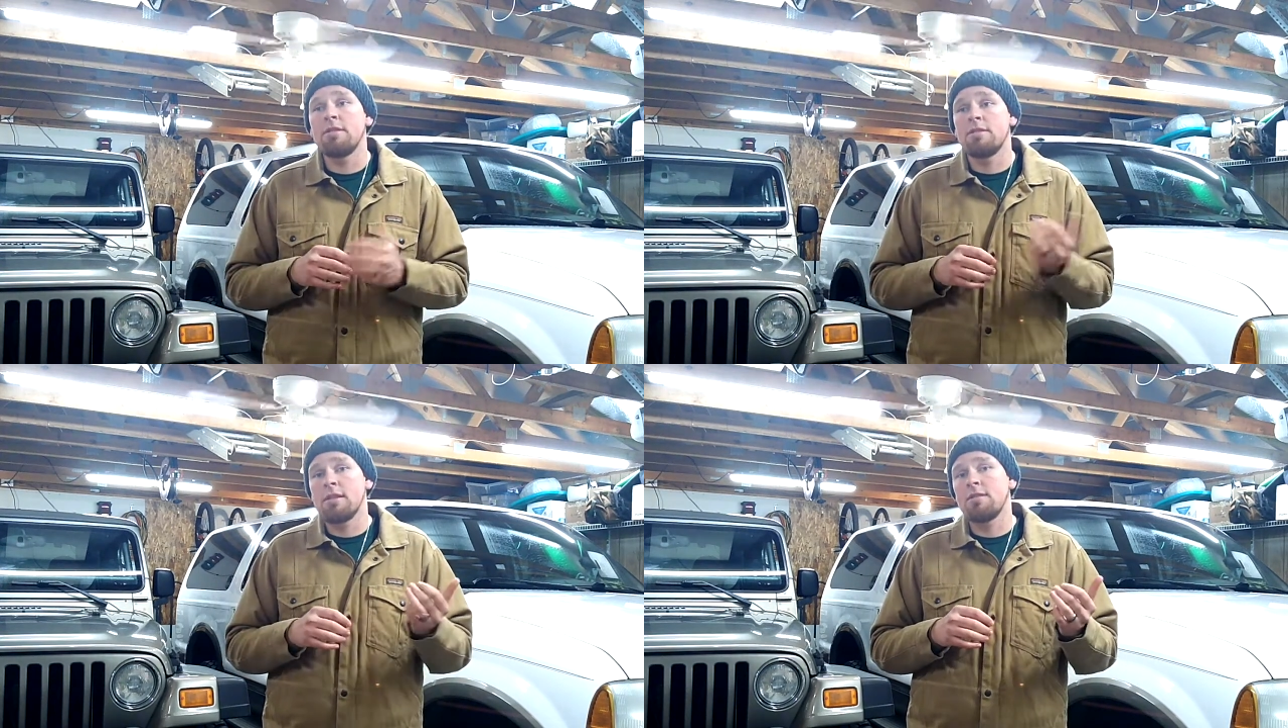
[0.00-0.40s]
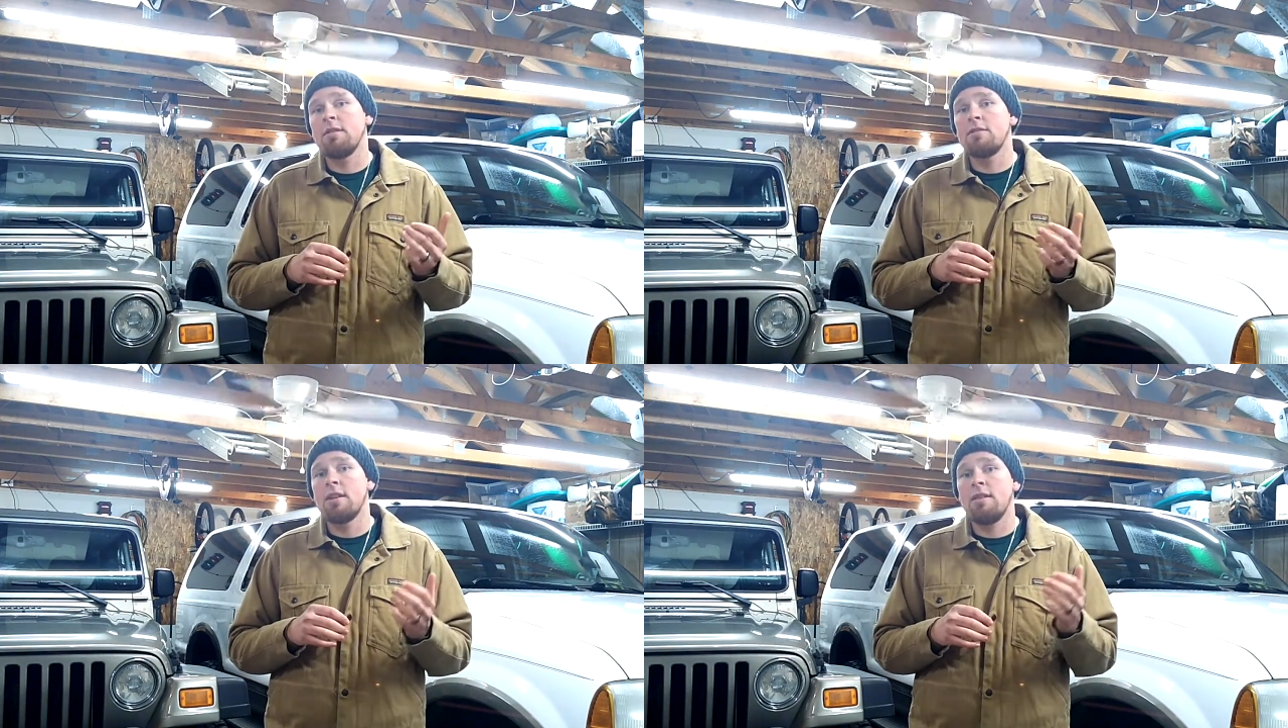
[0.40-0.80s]
because
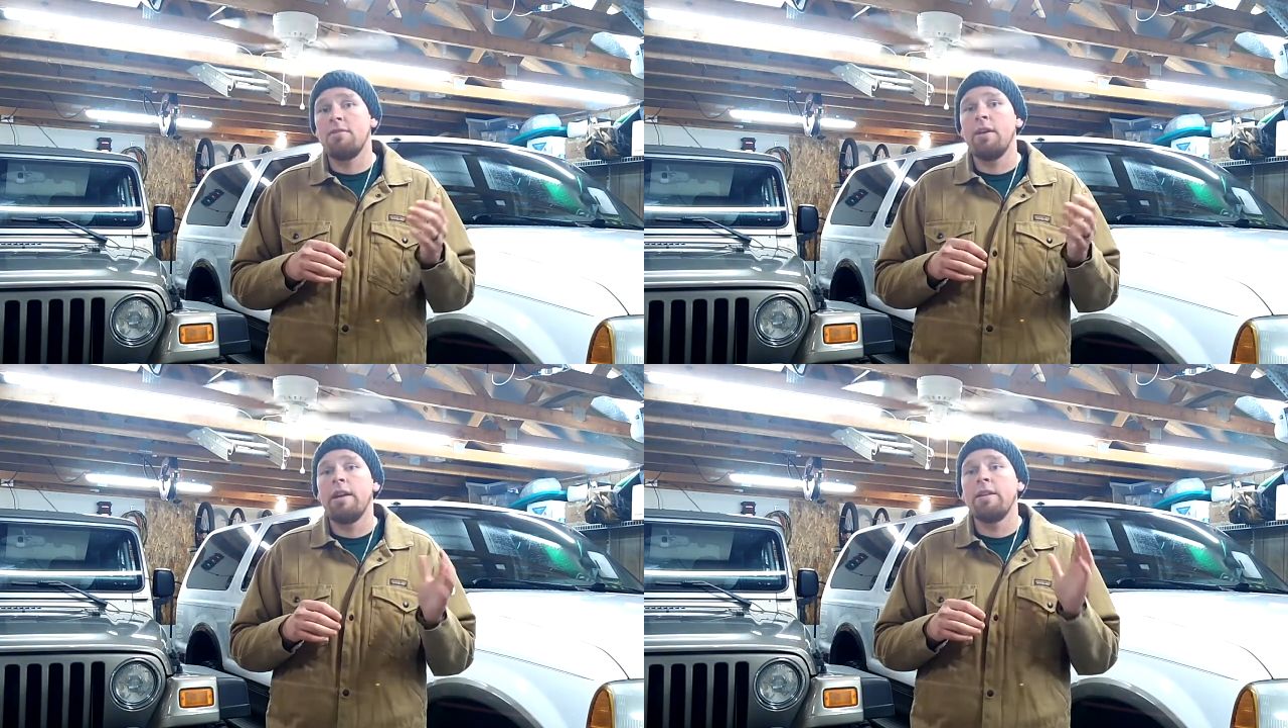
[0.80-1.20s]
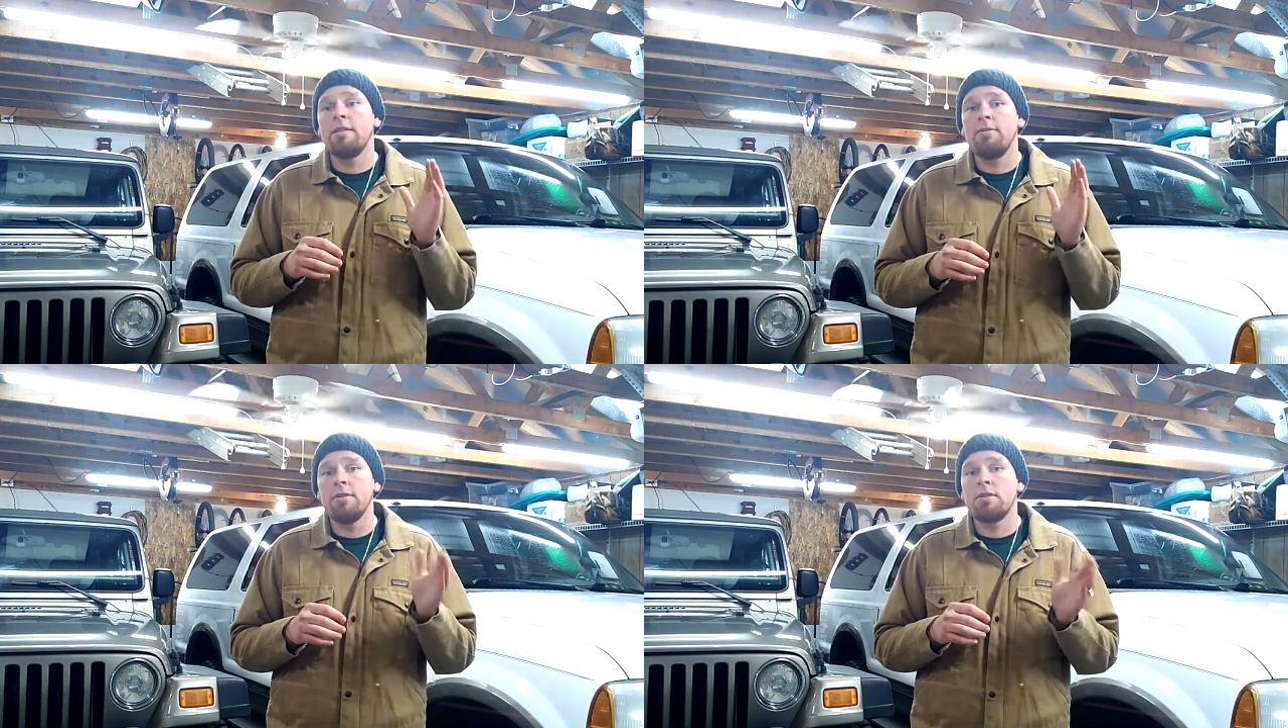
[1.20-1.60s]
6-liters have
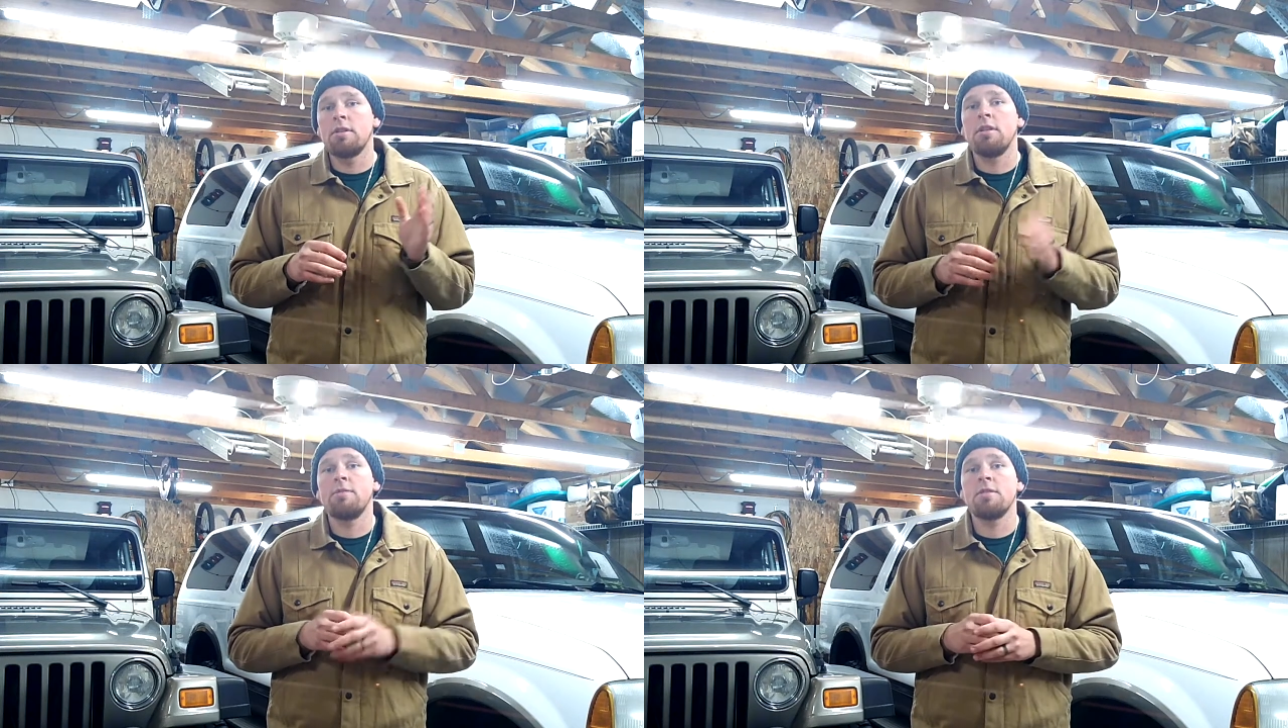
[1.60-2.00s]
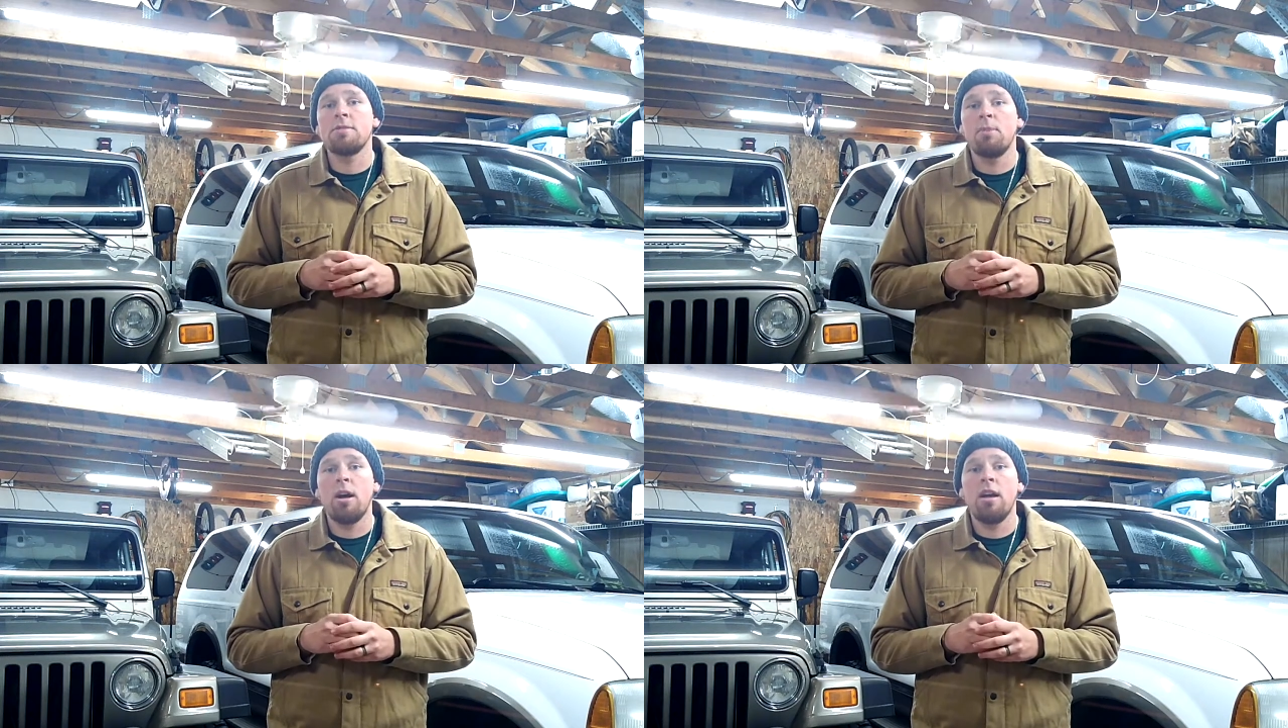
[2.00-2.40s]
the filter in a different
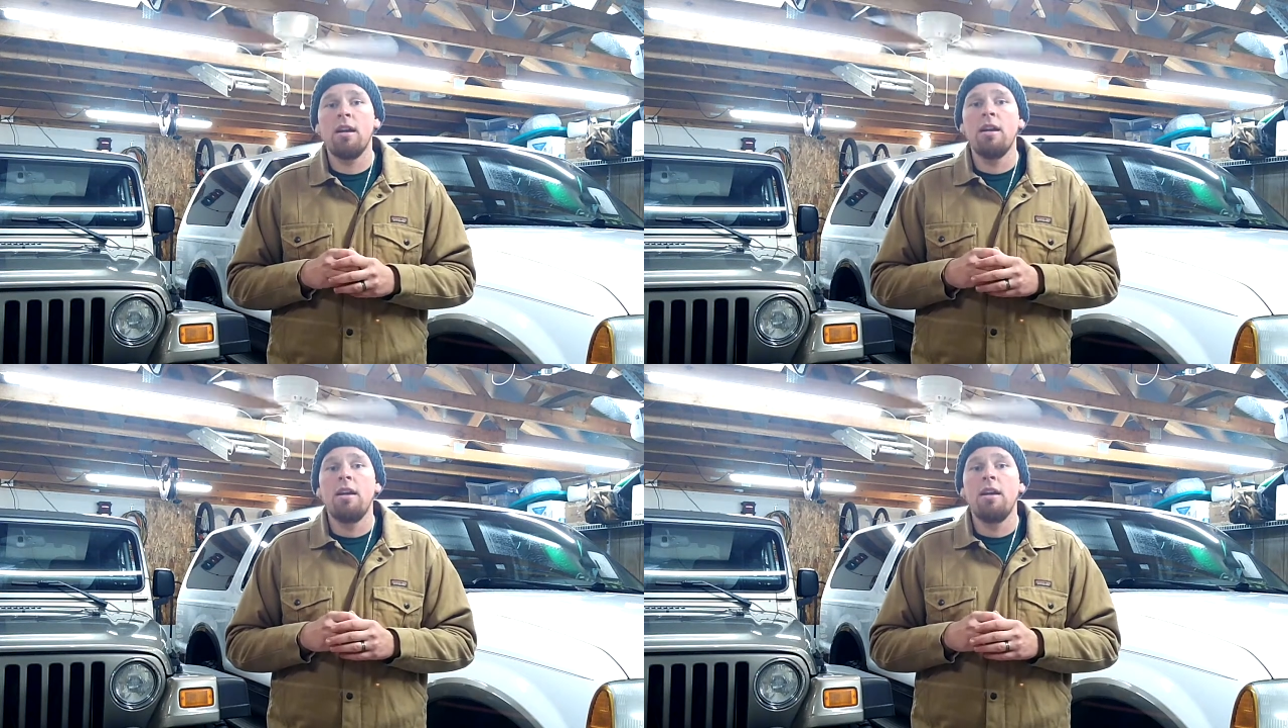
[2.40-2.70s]
spot.